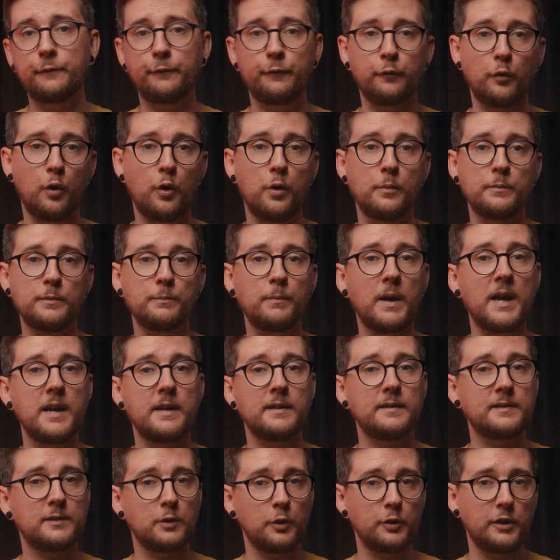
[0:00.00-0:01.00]
from my
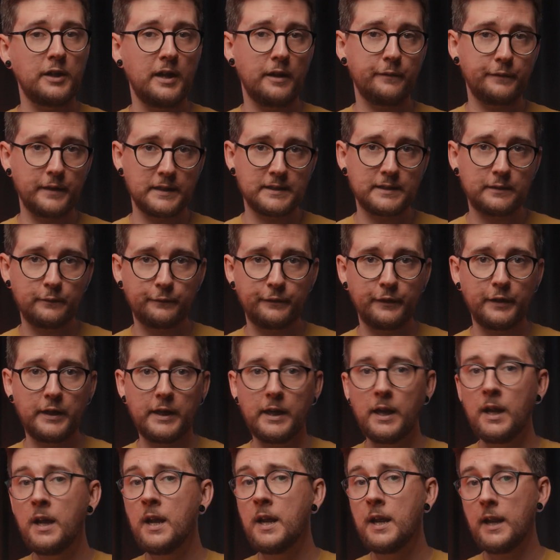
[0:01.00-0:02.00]
Sony
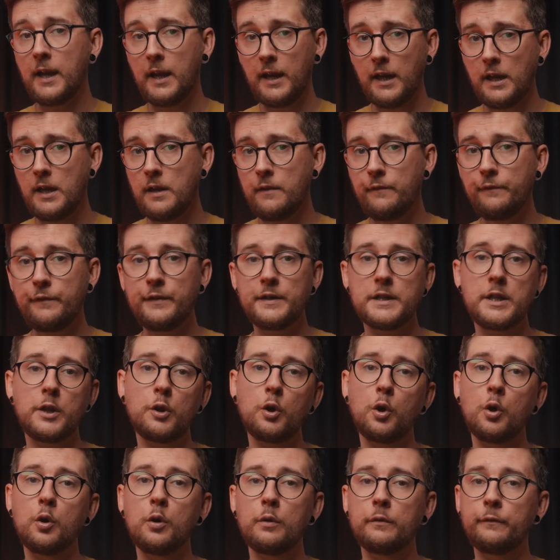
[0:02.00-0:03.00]
FX3 even
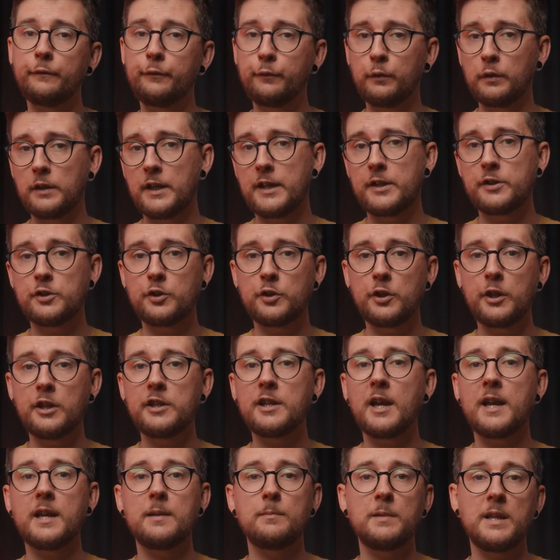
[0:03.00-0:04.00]
on full HD
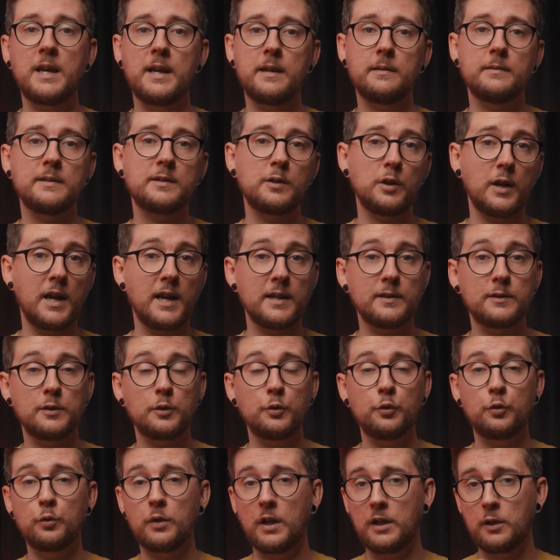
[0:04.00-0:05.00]
timeline, so I had to
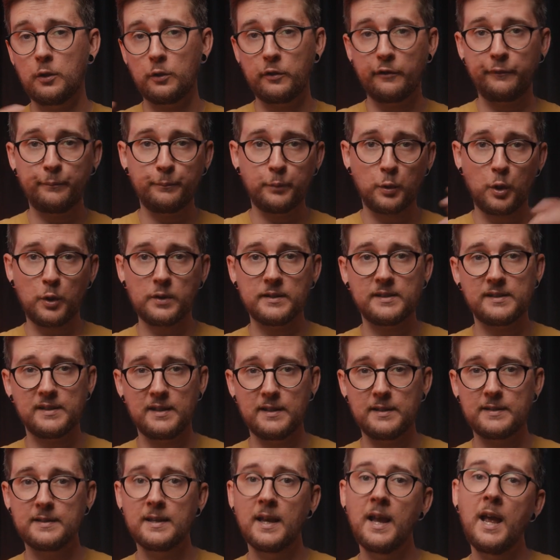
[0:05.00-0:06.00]
do a lot of
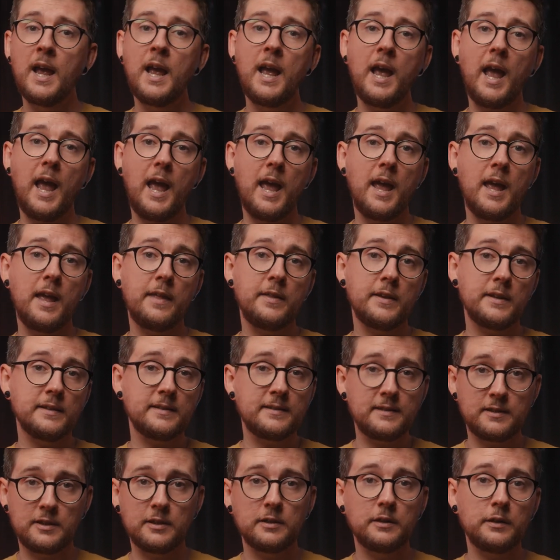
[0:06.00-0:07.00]
proxies and it
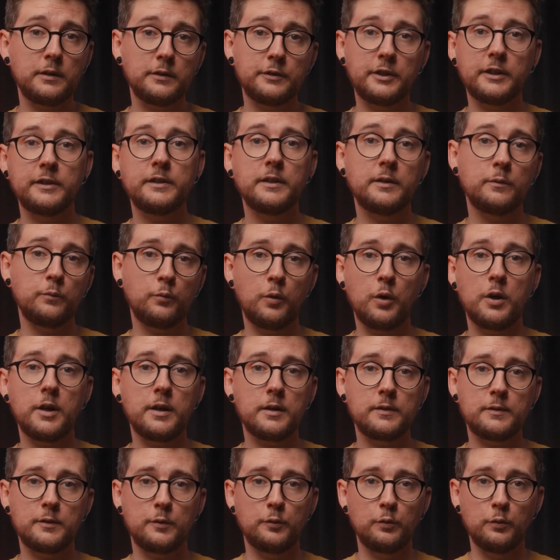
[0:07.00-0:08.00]
still didn't
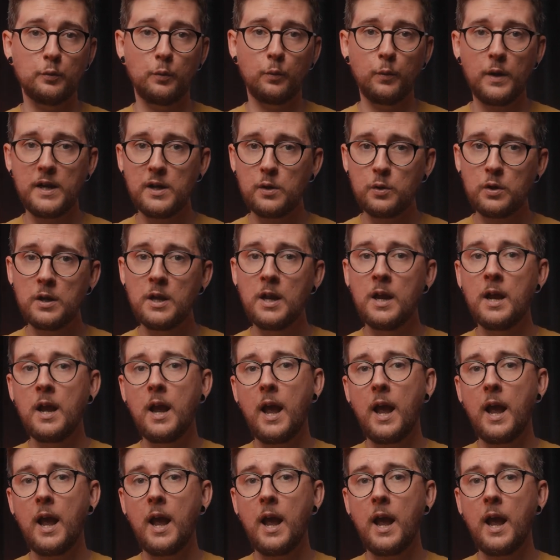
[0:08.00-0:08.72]
work too well.